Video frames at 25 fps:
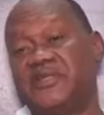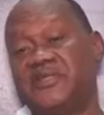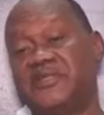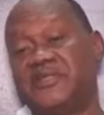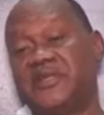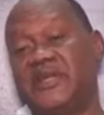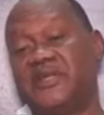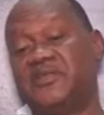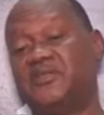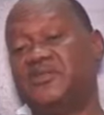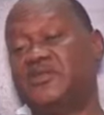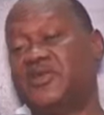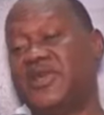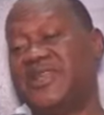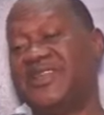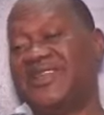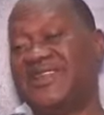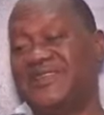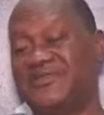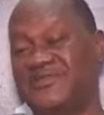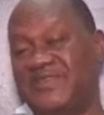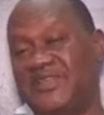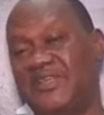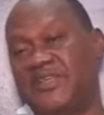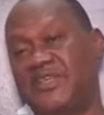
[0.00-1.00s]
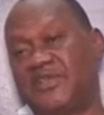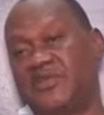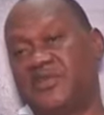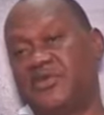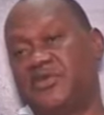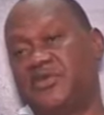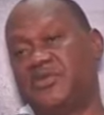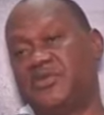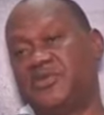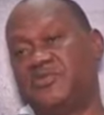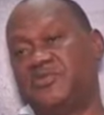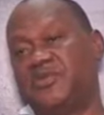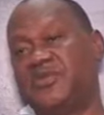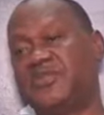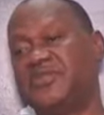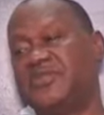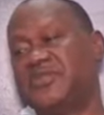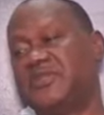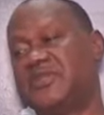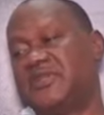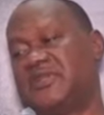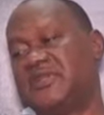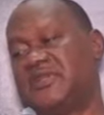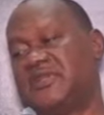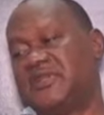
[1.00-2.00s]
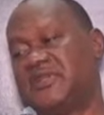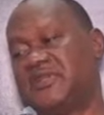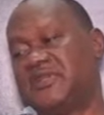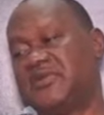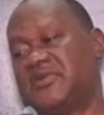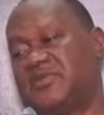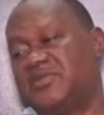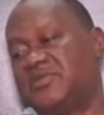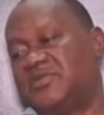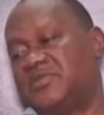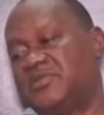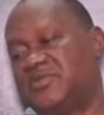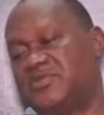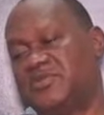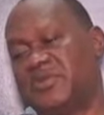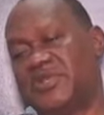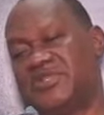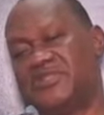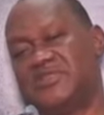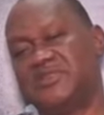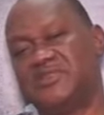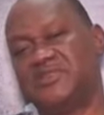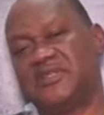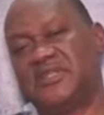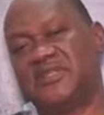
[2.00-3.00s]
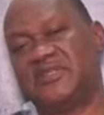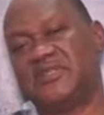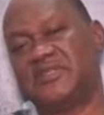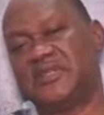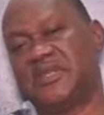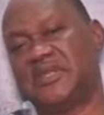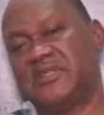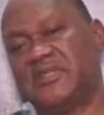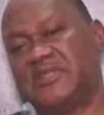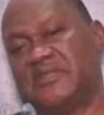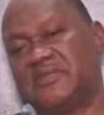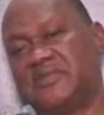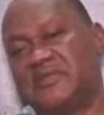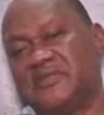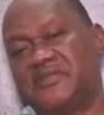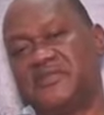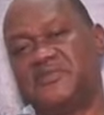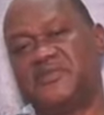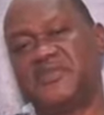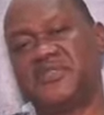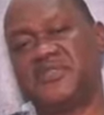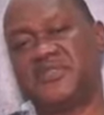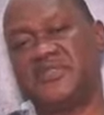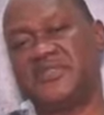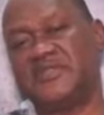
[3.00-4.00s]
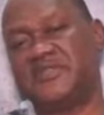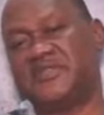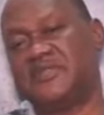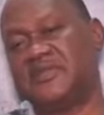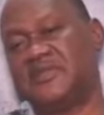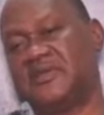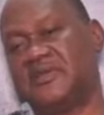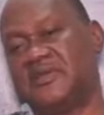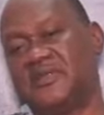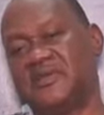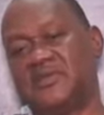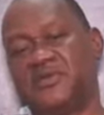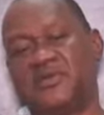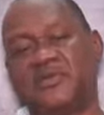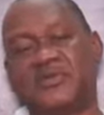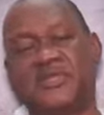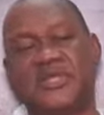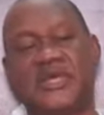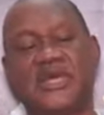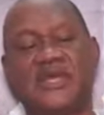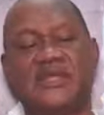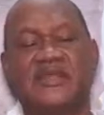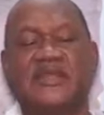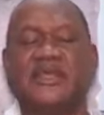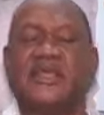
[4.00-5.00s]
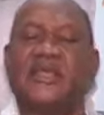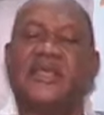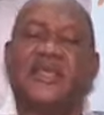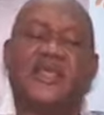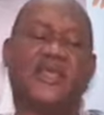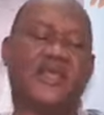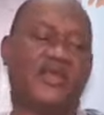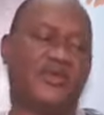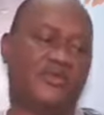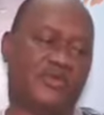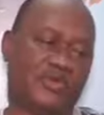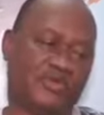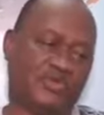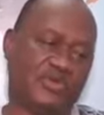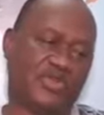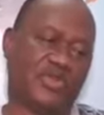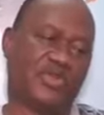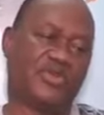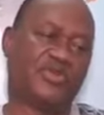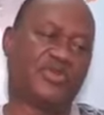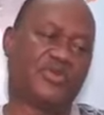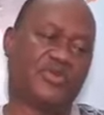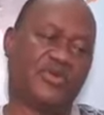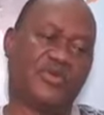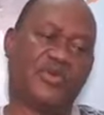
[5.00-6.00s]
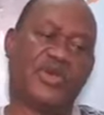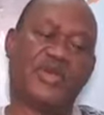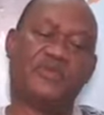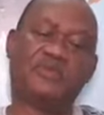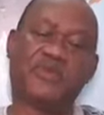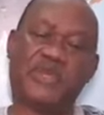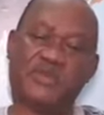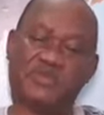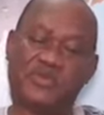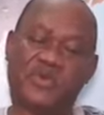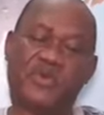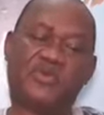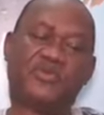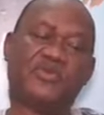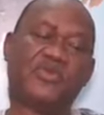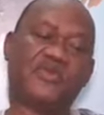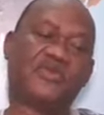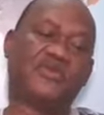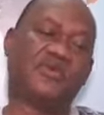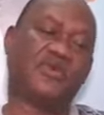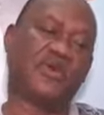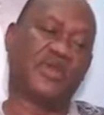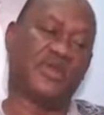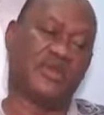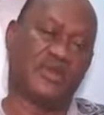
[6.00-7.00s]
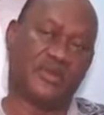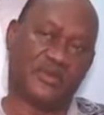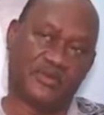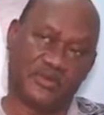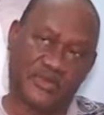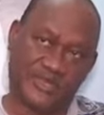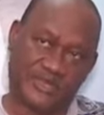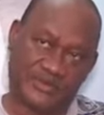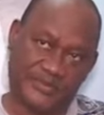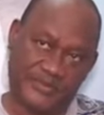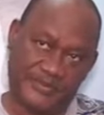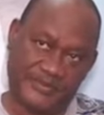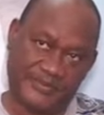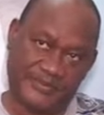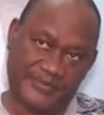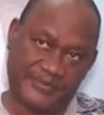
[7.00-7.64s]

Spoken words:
is that whenever he could, particularly on those special days like Christmas, Easter, and all that, we would all go, and my mom would go along with him.